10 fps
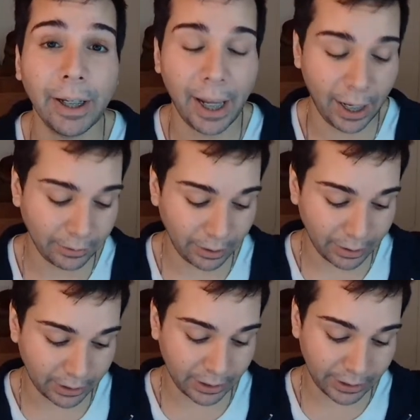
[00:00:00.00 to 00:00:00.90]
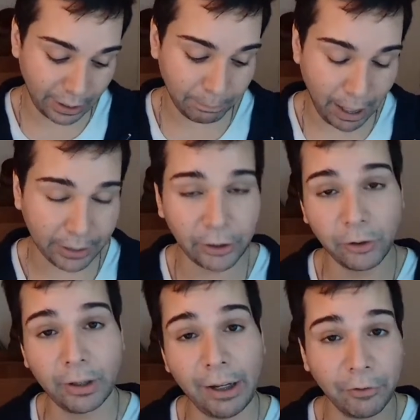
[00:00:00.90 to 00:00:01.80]
And this is impacting
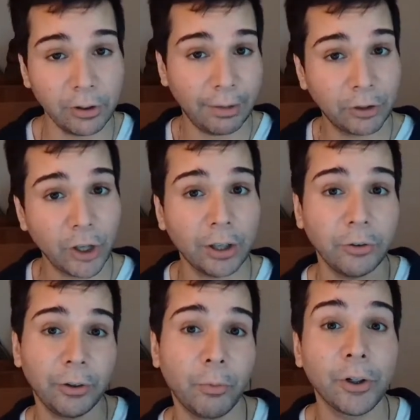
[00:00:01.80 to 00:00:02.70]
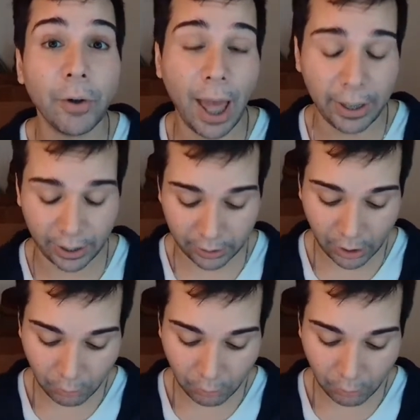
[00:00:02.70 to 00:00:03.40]
your life trajectory, and where you're headed.